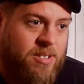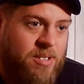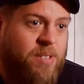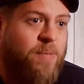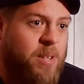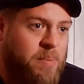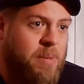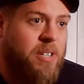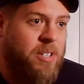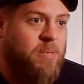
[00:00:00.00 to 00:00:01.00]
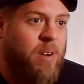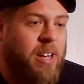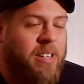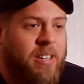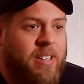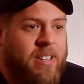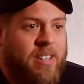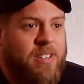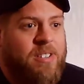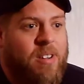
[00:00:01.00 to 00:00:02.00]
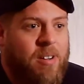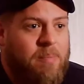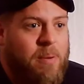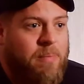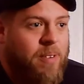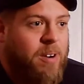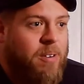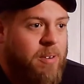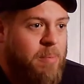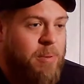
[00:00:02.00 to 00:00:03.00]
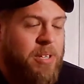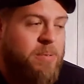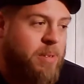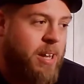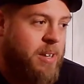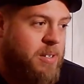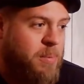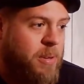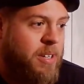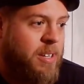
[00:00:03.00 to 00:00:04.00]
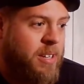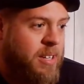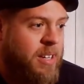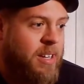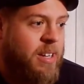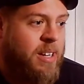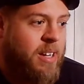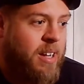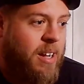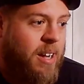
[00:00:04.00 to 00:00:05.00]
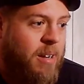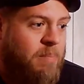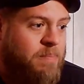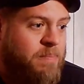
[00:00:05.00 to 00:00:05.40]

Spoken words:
just fits me just right. So I've been very, very pleased with that instrument. So